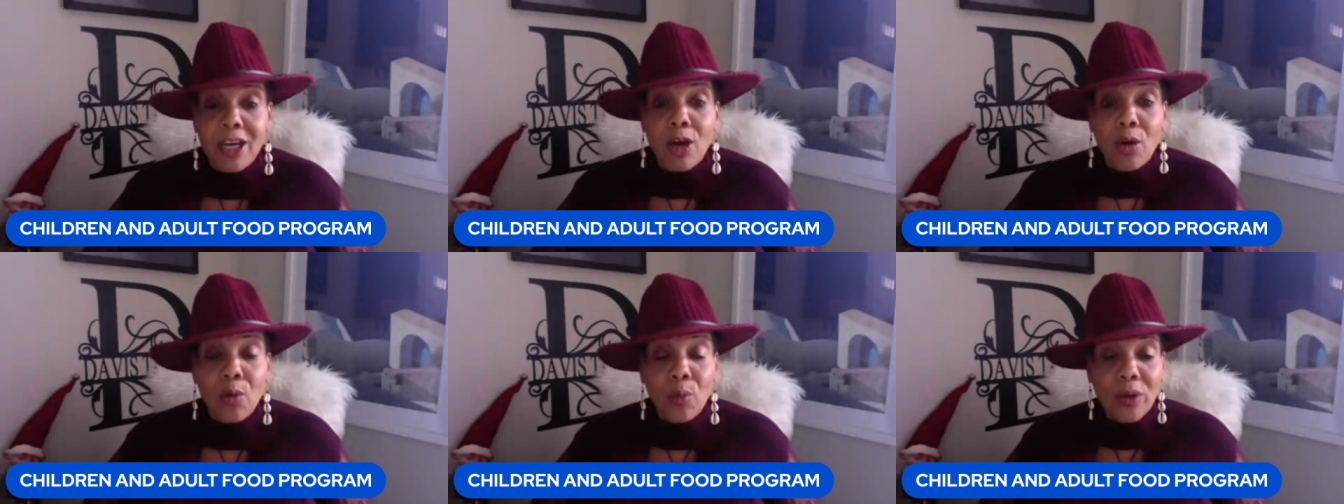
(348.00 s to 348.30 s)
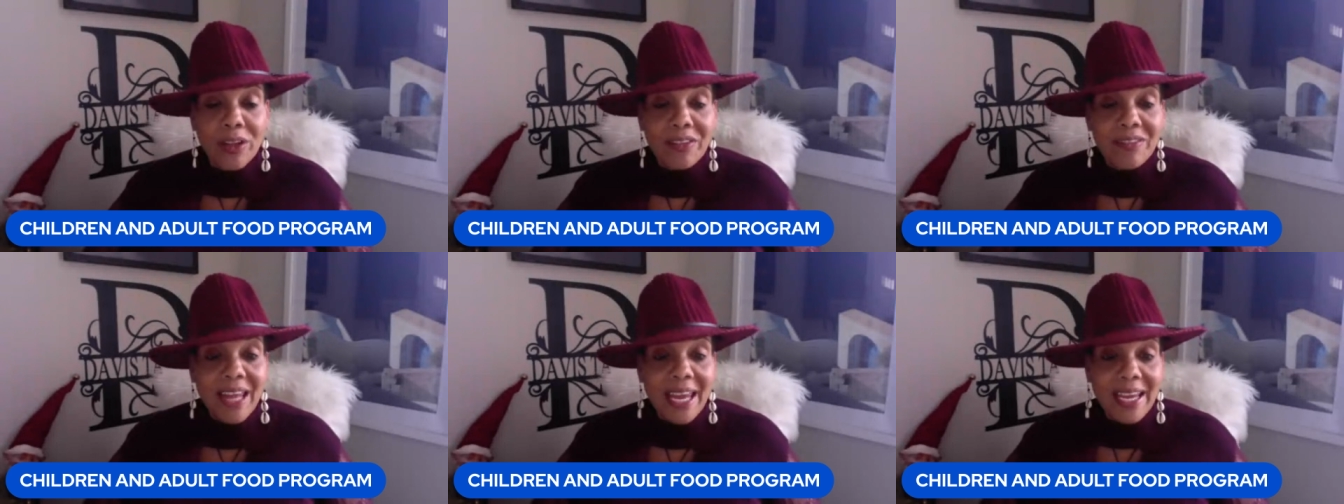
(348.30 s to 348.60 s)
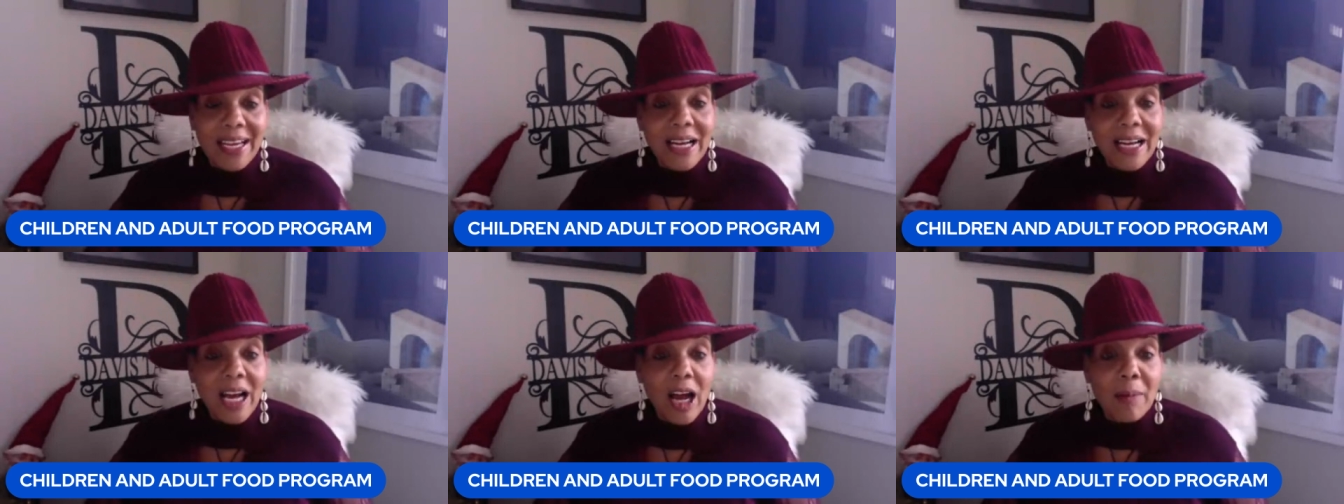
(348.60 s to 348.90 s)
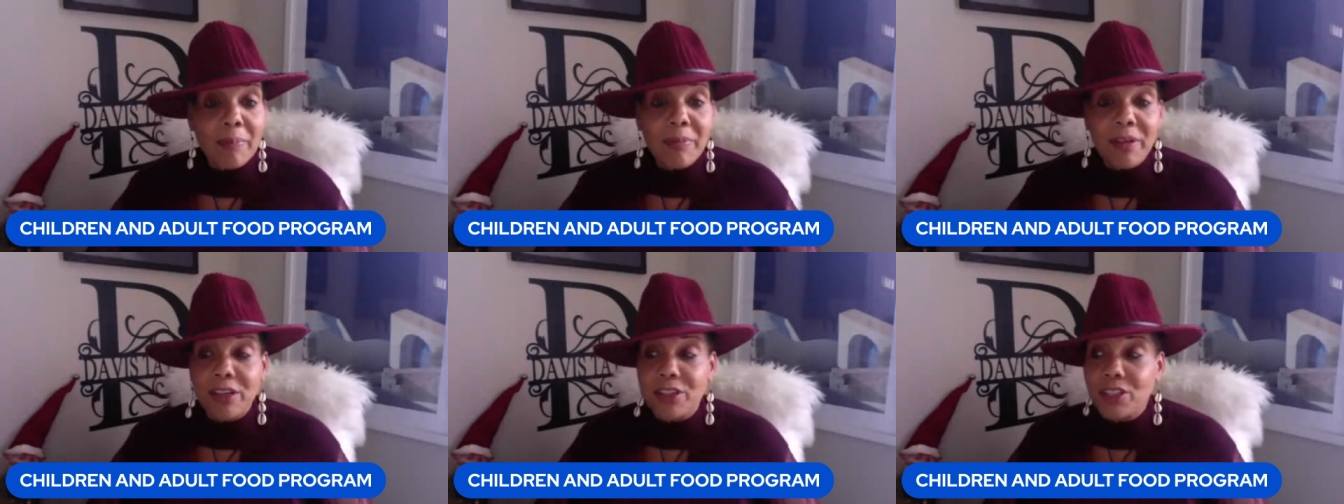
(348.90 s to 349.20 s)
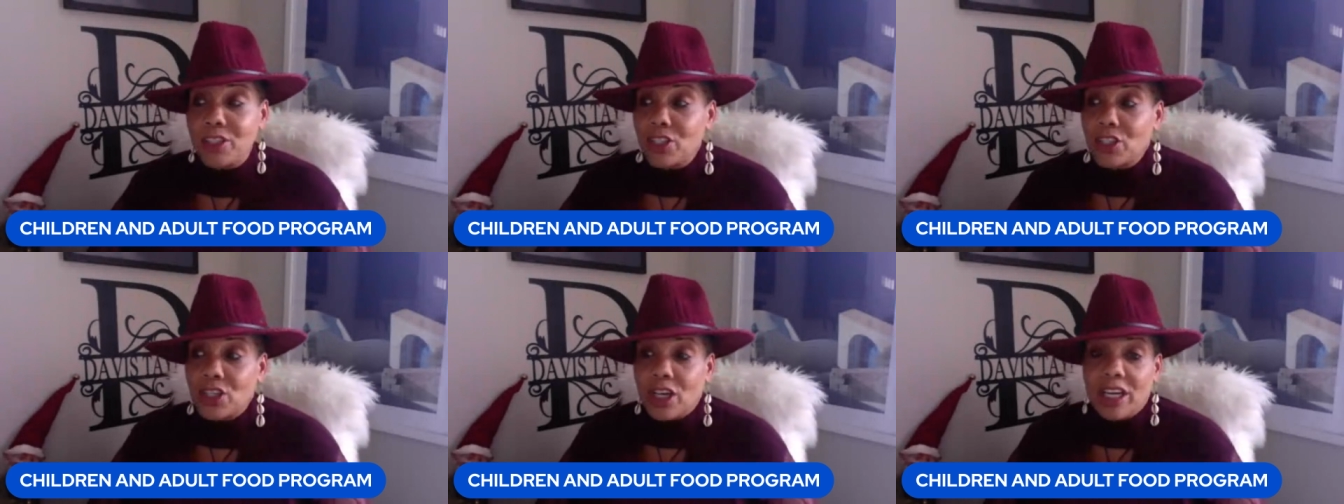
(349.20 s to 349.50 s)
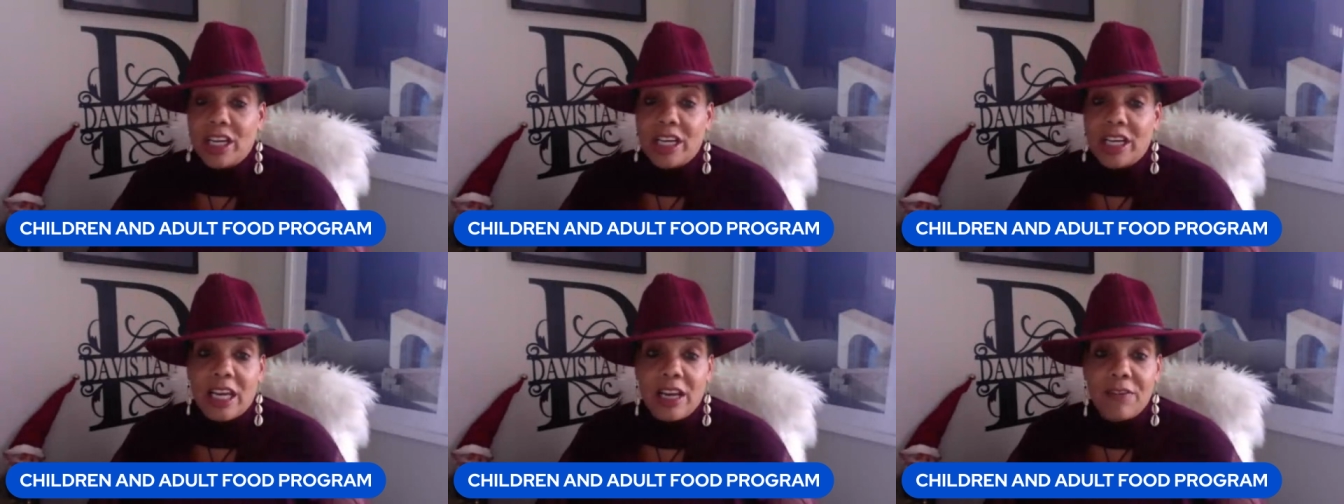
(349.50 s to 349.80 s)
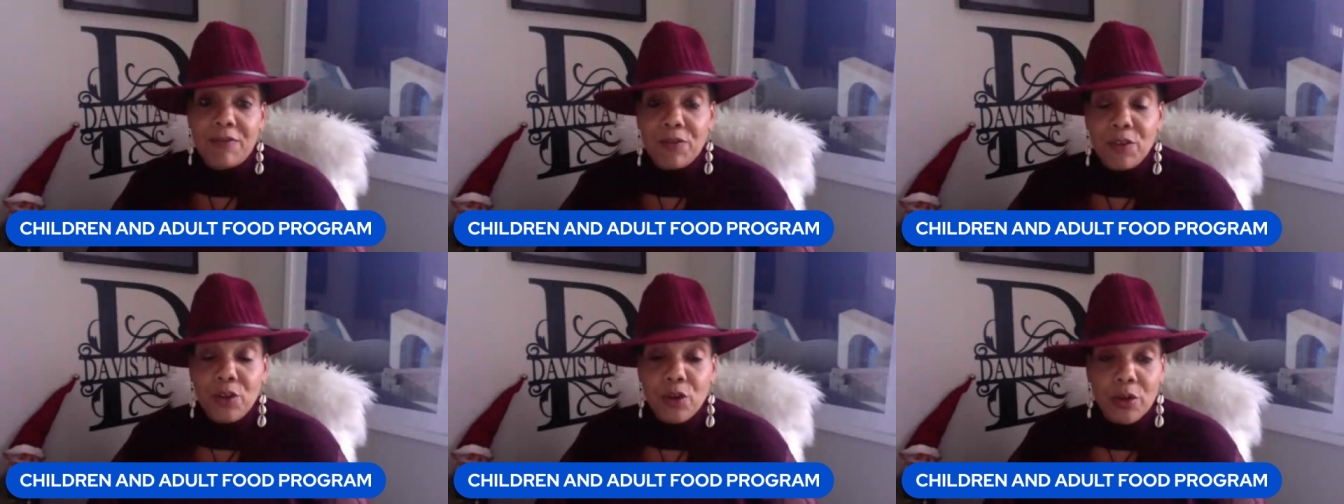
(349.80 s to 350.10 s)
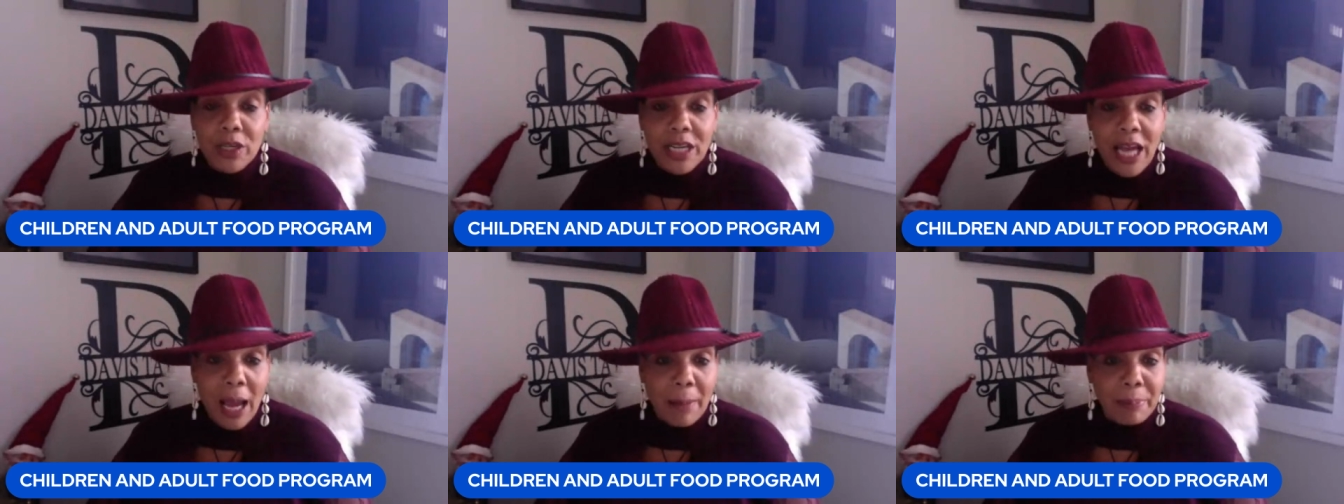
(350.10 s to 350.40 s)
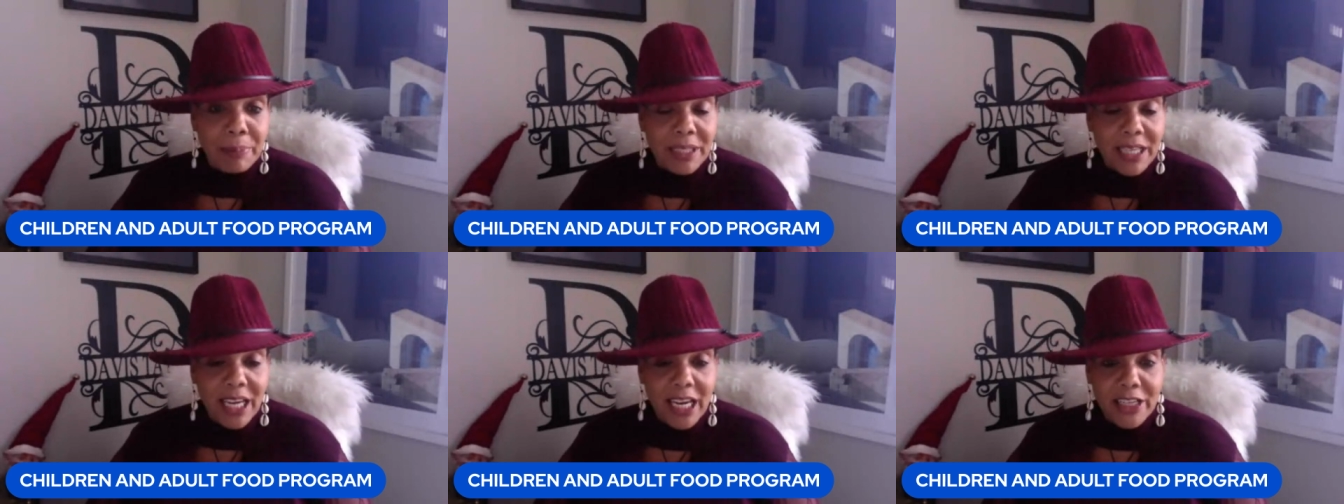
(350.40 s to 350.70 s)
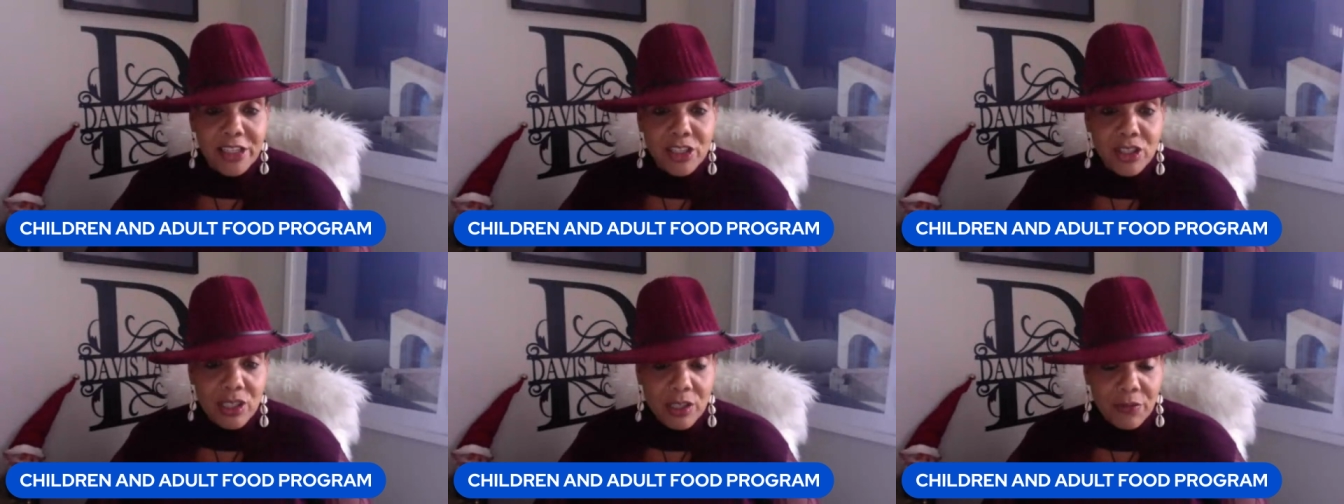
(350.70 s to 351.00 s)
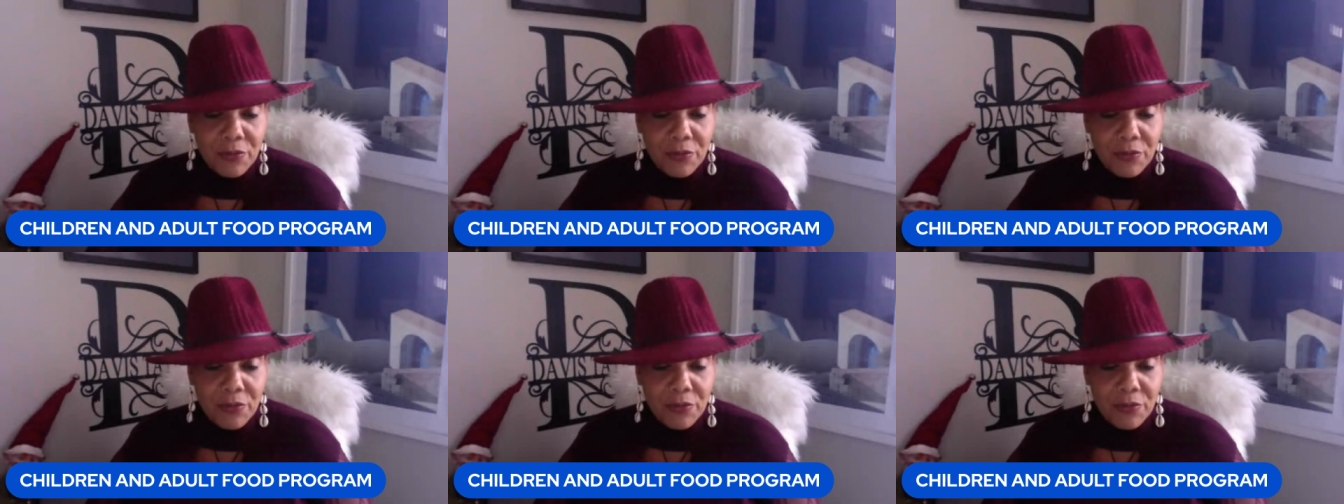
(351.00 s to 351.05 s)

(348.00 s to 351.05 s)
When they come, they're just going to give you an application to